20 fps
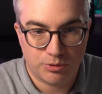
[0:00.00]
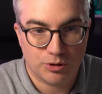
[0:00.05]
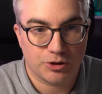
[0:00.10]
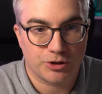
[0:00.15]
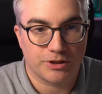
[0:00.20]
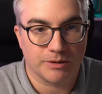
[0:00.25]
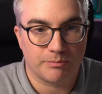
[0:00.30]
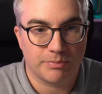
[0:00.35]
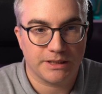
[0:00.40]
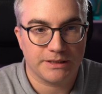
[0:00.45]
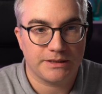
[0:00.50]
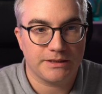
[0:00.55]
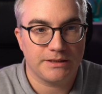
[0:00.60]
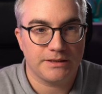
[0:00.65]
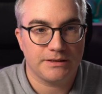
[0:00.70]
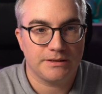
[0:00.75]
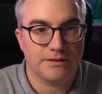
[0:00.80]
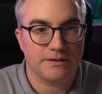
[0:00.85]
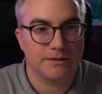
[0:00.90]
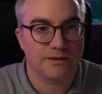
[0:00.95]
Push the
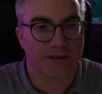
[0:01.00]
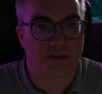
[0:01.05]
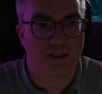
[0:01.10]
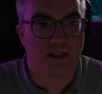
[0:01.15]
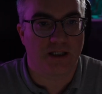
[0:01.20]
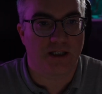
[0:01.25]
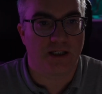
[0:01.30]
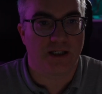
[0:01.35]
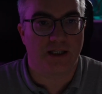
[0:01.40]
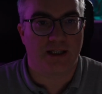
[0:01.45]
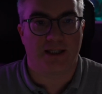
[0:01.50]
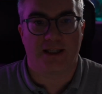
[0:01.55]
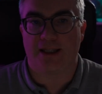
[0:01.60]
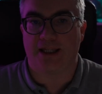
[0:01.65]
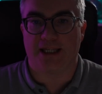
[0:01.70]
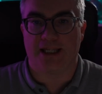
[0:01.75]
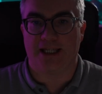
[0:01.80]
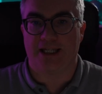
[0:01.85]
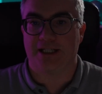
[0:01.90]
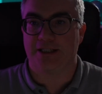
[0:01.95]
button
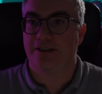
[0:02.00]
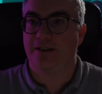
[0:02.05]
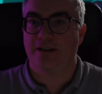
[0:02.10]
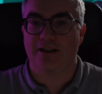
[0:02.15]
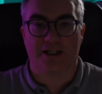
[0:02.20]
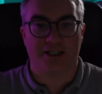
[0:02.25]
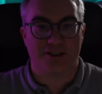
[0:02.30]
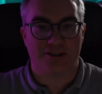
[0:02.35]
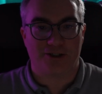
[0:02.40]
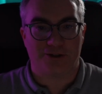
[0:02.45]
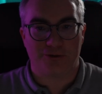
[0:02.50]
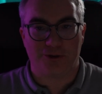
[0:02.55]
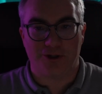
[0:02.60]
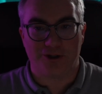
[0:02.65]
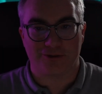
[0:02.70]
and the lights are